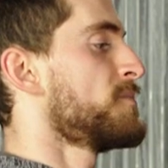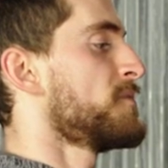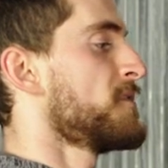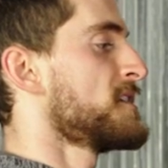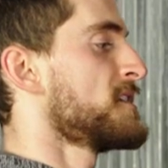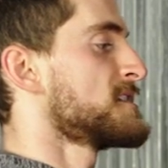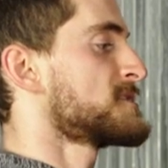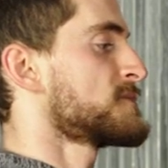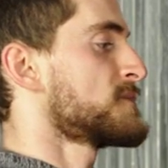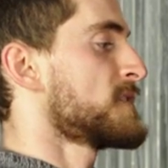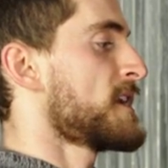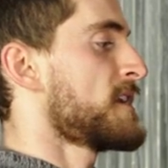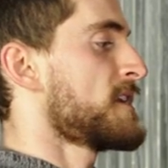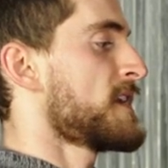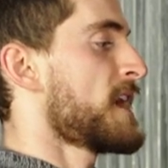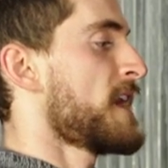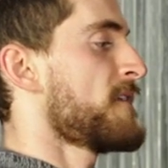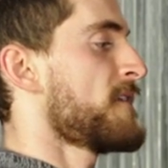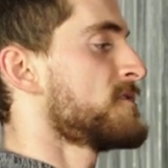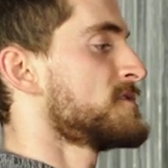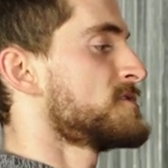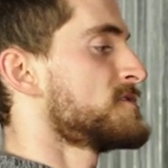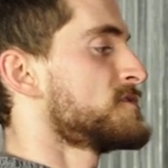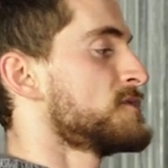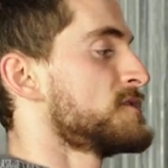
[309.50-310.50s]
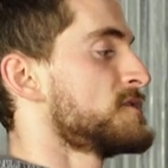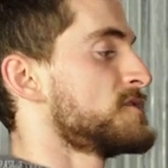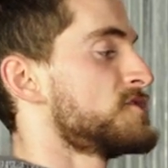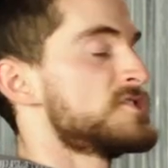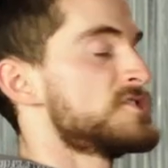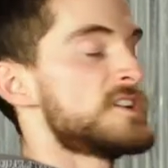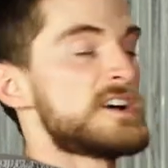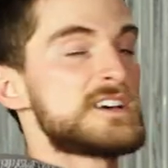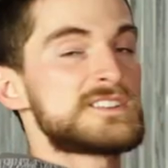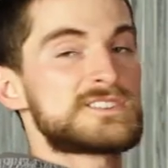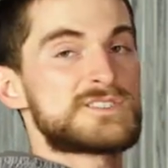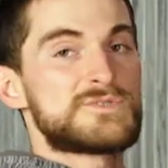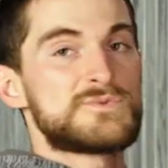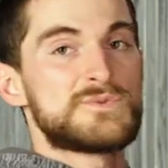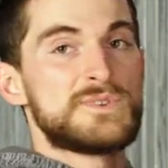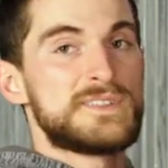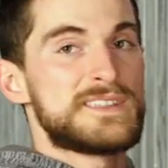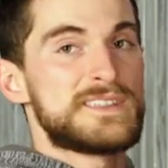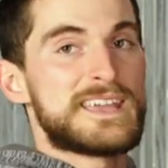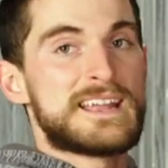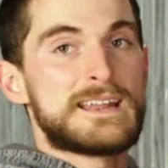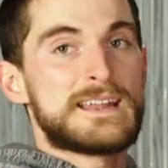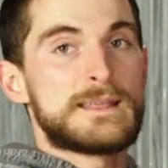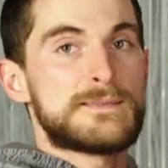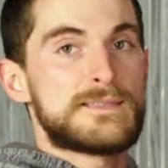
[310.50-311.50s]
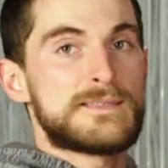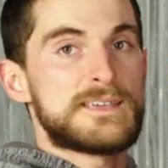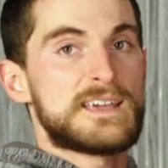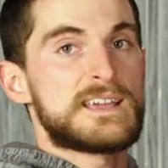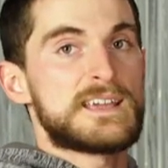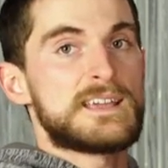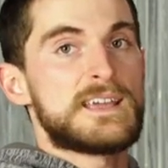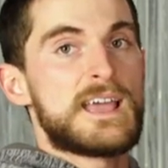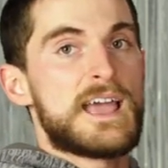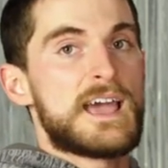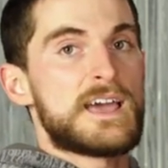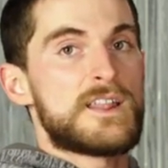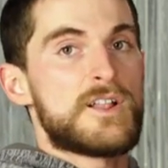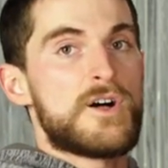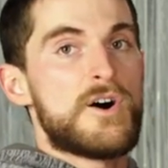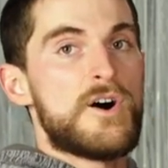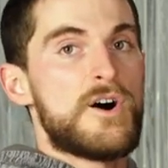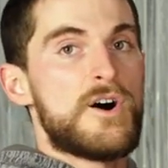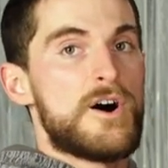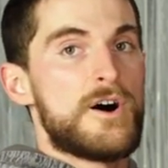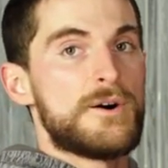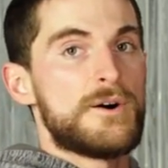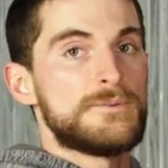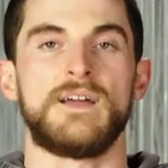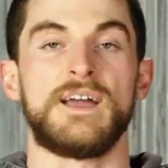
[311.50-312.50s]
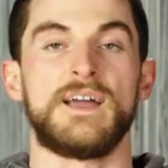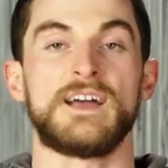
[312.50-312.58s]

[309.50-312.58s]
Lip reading: place without having to adjust really anything at all.